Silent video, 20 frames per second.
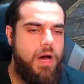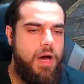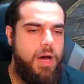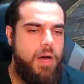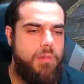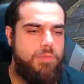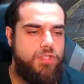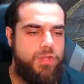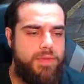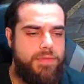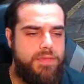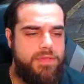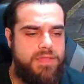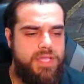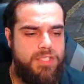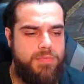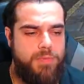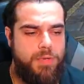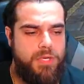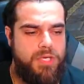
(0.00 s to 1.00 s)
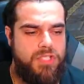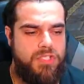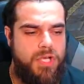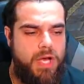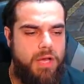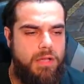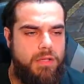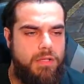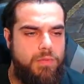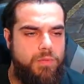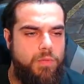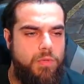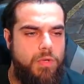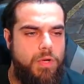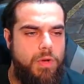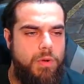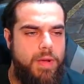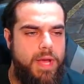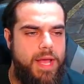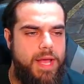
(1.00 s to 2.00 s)
So I think that's pretty solid. We'll
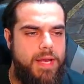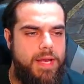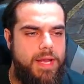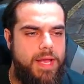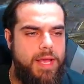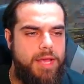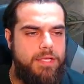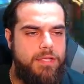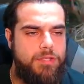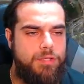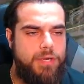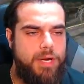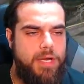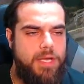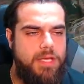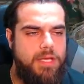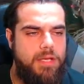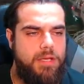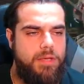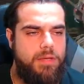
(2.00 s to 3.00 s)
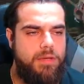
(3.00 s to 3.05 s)
go ahead and try to kill